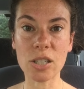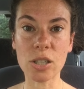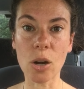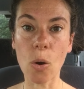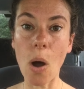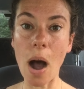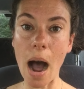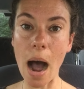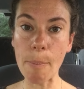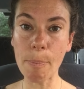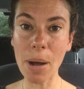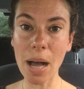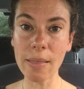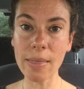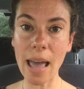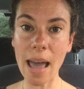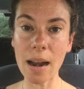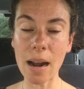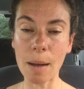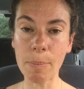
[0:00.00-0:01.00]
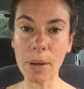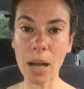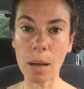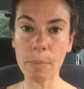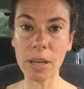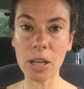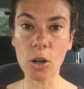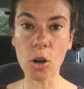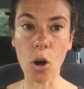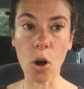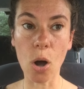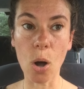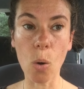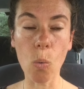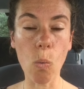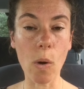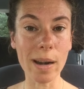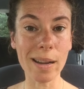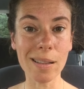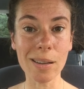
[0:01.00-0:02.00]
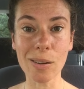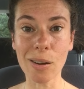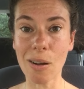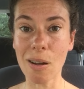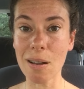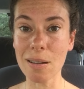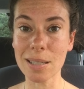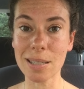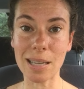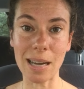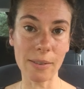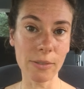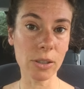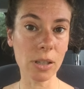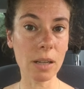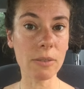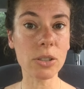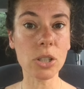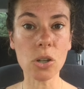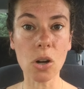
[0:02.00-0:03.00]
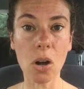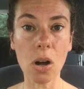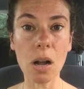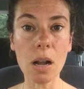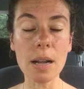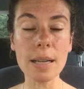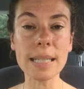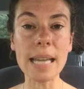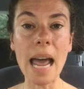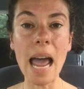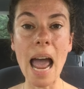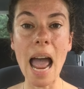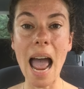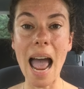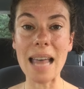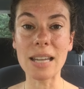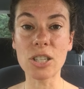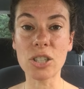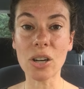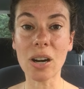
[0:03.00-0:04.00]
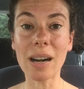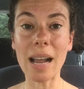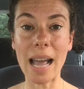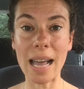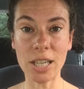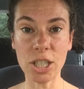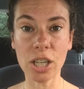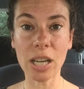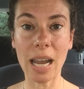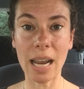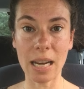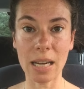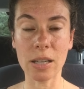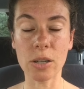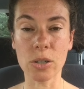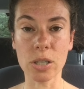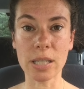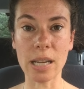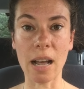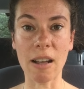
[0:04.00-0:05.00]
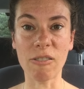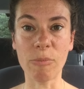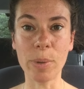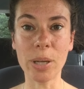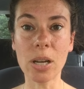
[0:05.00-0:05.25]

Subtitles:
So hop on that upcoming call, one of the calls, several of the calls, and start educating yourself.